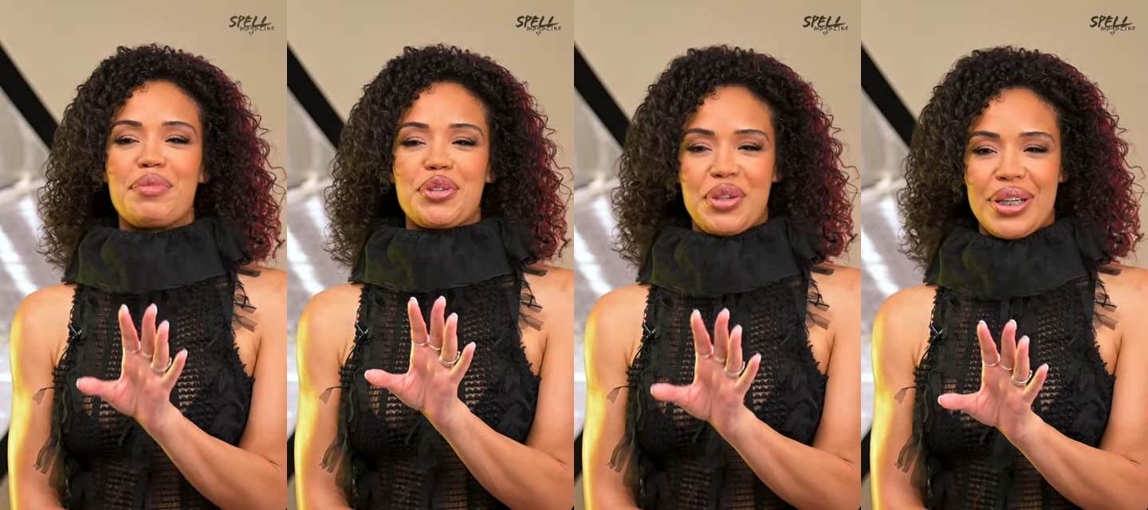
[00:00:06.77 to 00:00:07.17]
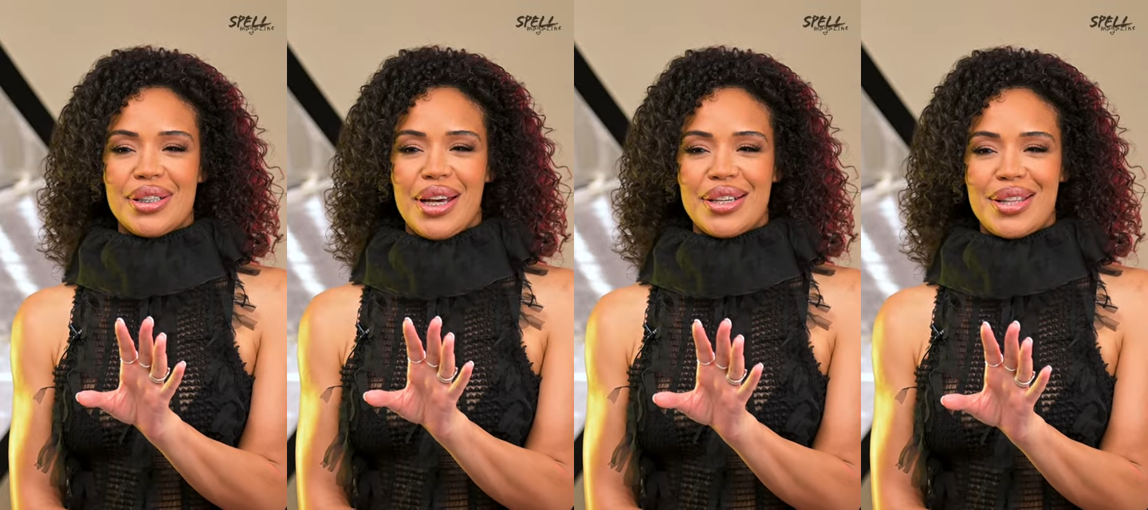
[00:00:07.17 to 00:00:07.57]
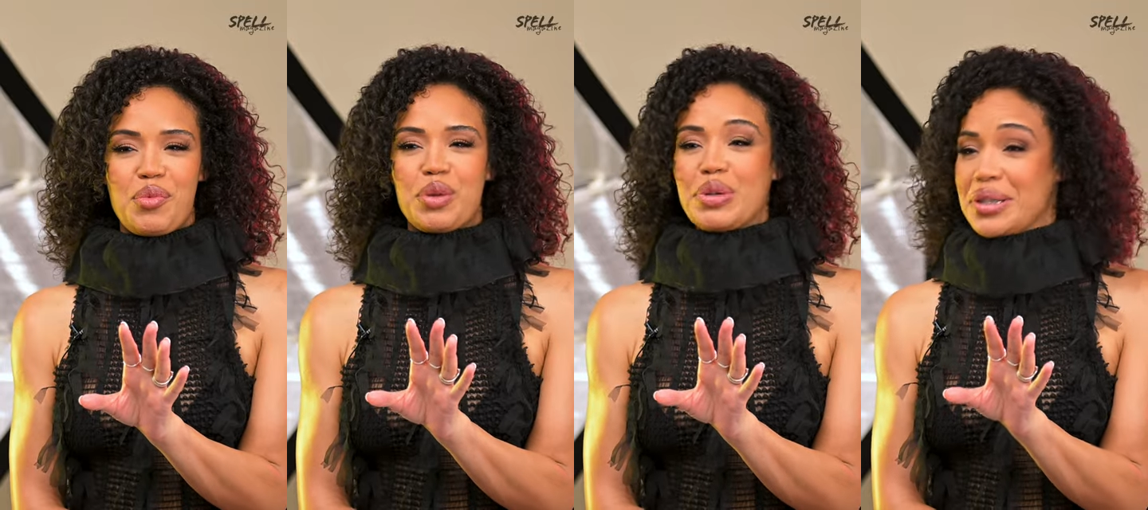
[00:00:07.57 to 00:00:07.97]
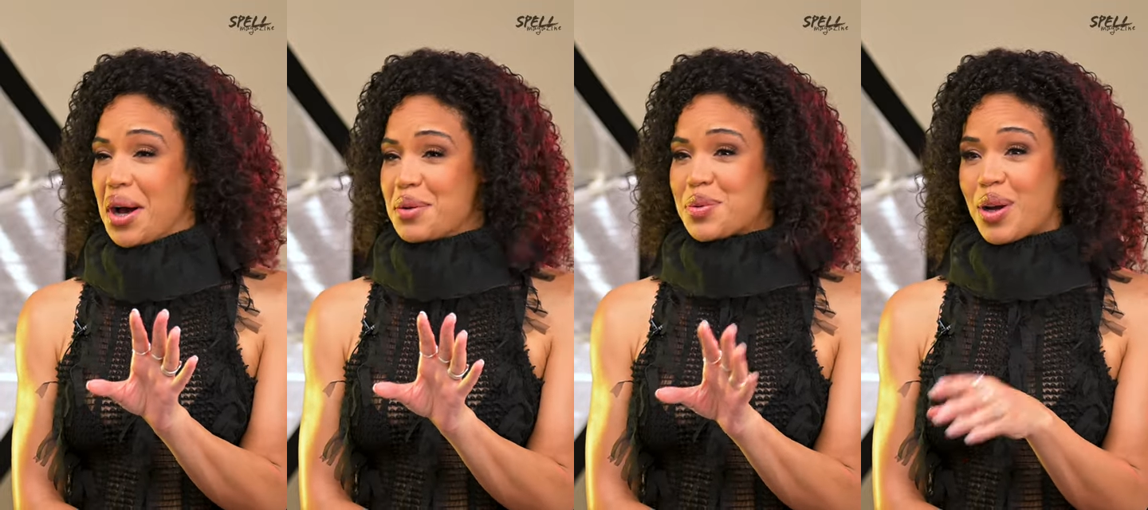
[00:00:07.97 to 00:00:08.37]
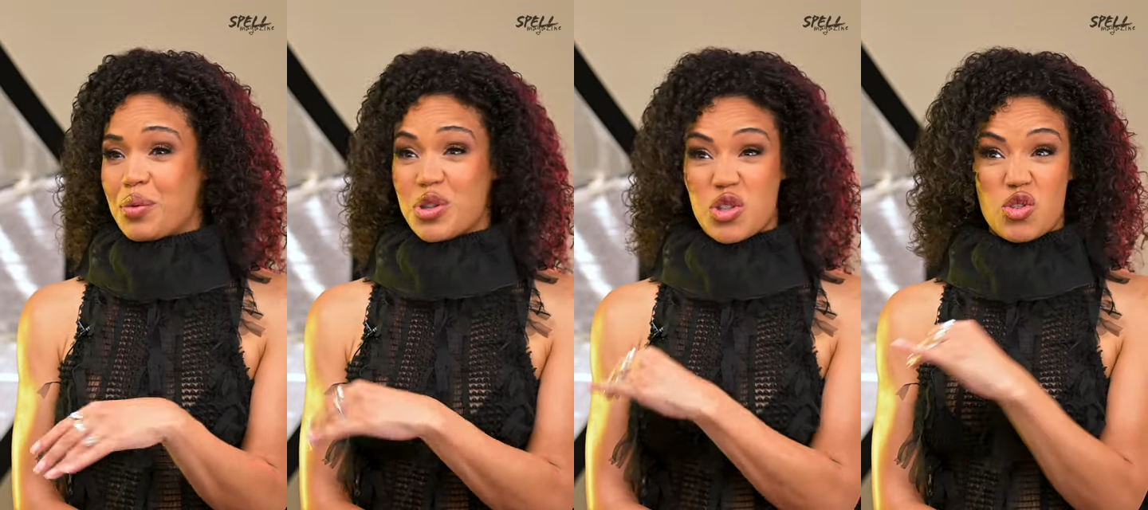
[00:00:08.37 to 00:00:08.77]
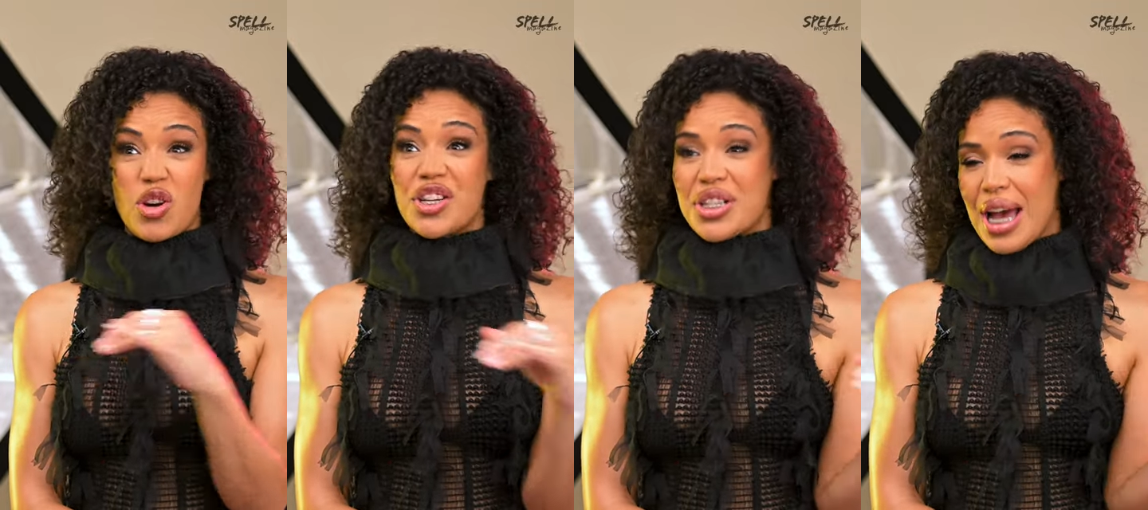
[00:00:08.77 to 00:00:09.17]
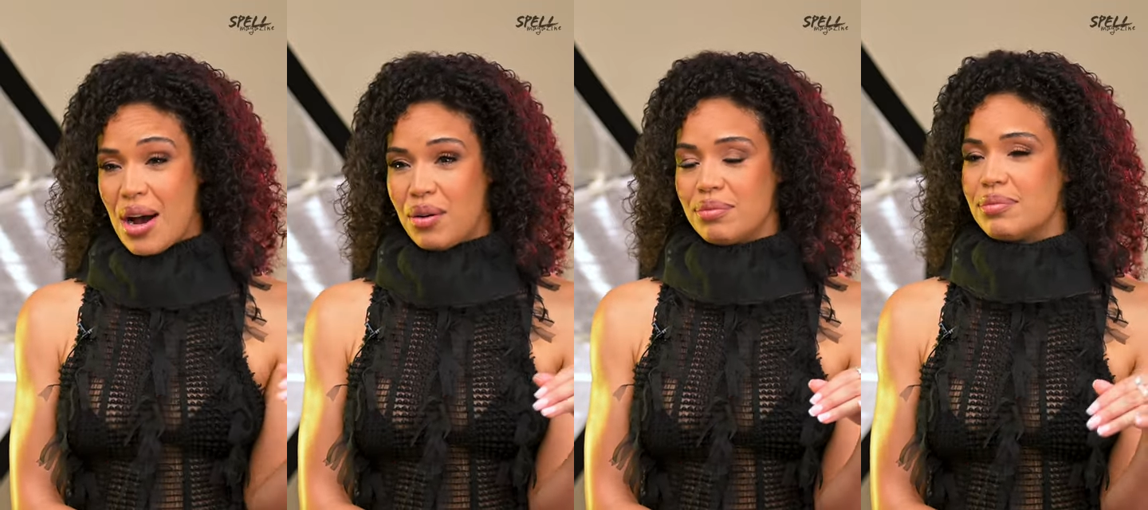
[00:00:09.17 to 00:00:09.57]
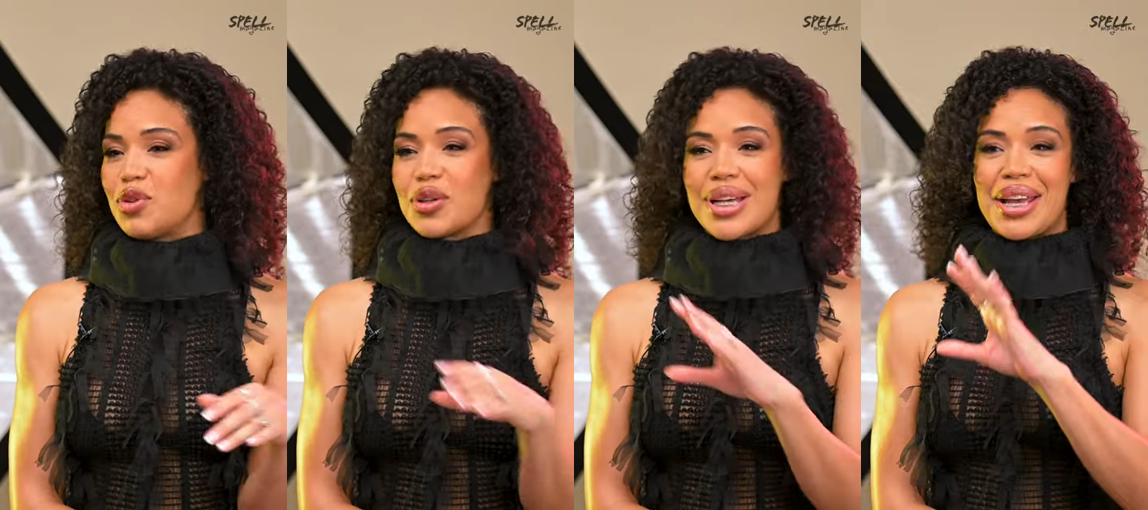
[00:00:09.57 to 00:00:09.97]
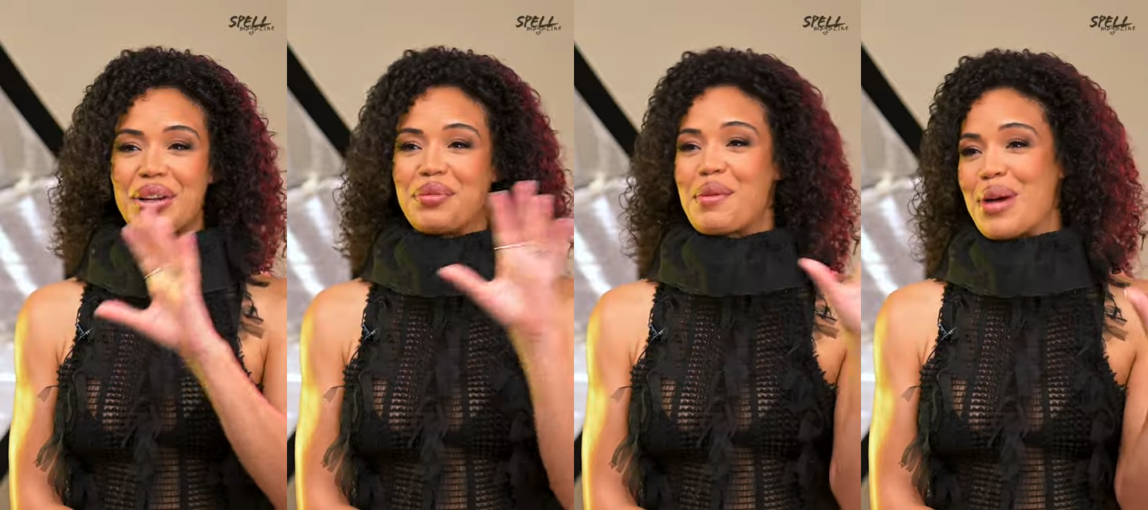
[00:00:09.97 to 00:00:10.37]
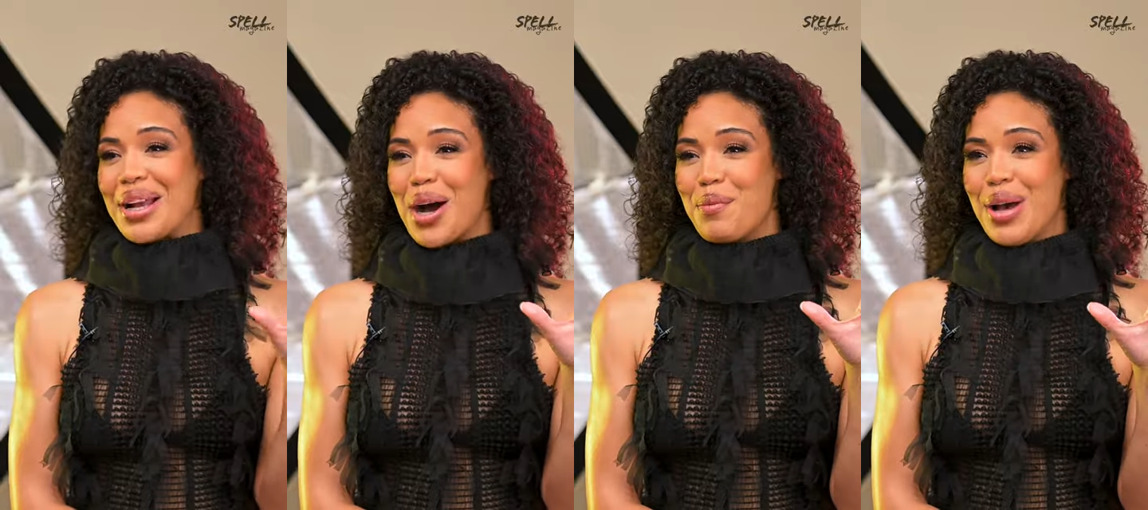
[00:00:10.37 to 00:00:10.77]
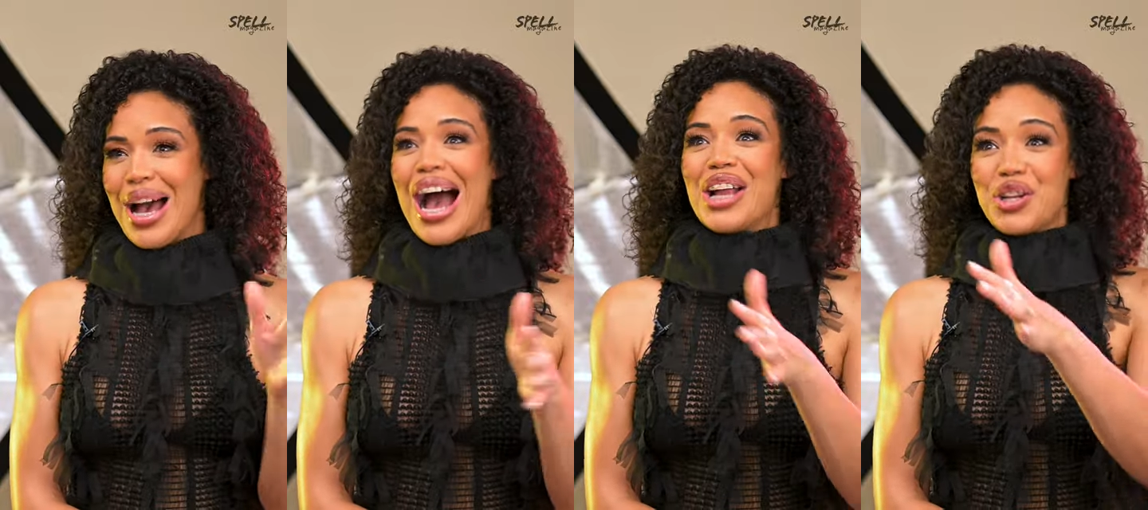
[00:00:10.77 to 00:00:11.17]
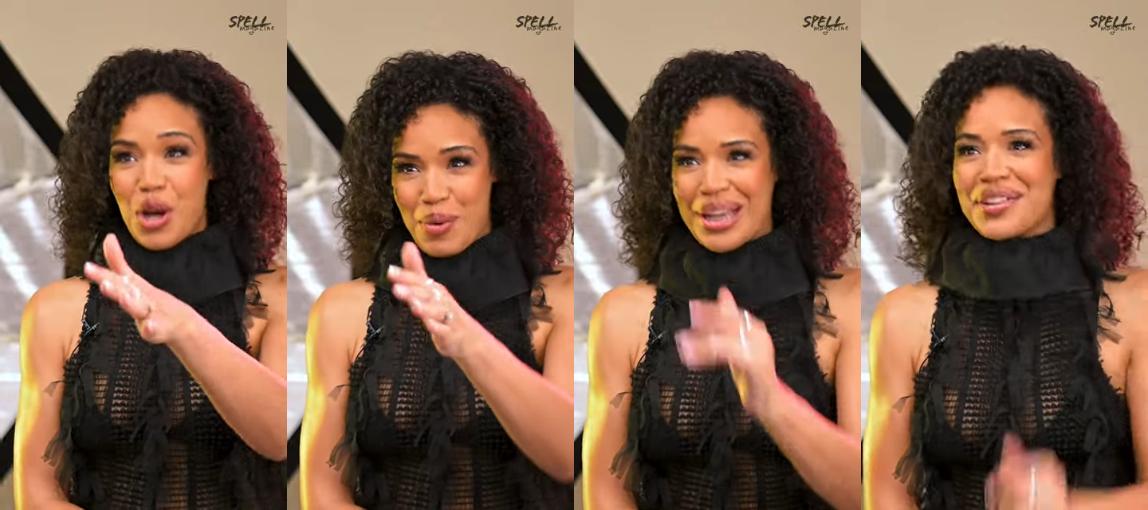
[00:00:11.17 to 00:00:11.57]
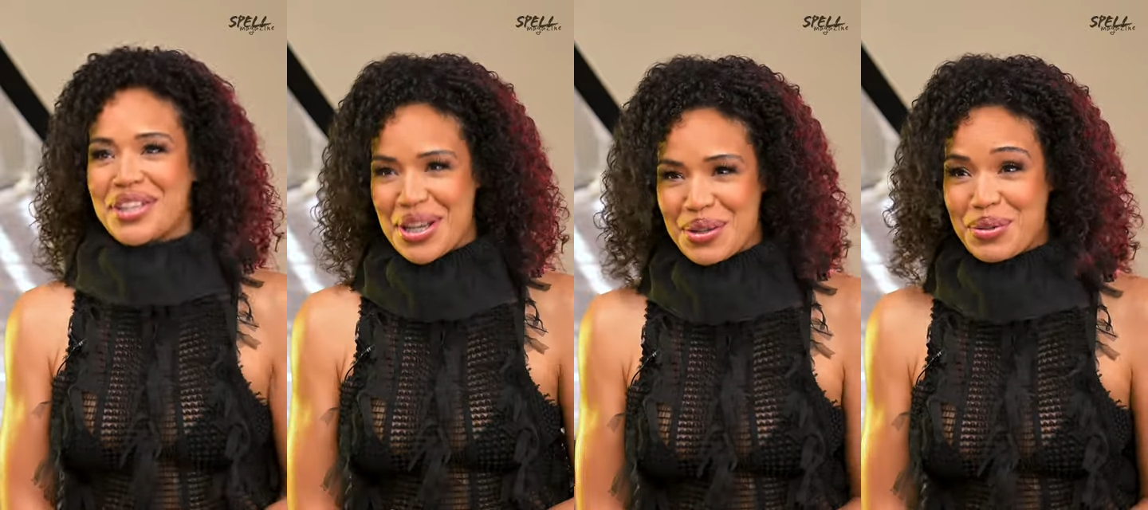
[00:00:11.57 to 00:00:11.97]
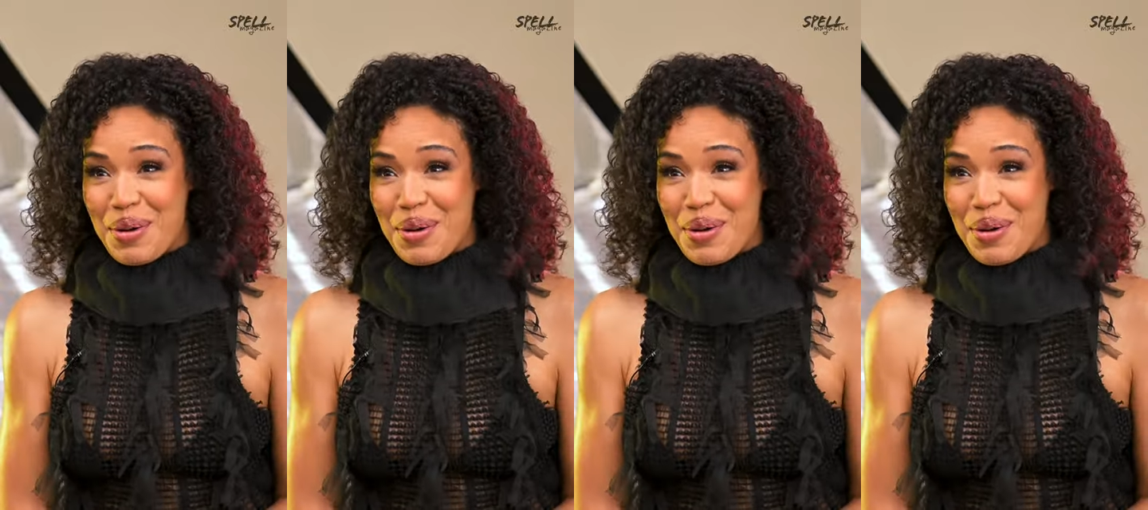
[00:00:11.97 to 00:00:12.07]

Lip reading: in my drinking days, there would have been times when I would have just crashed out, not taking off my makeup. And you know, back in the days I was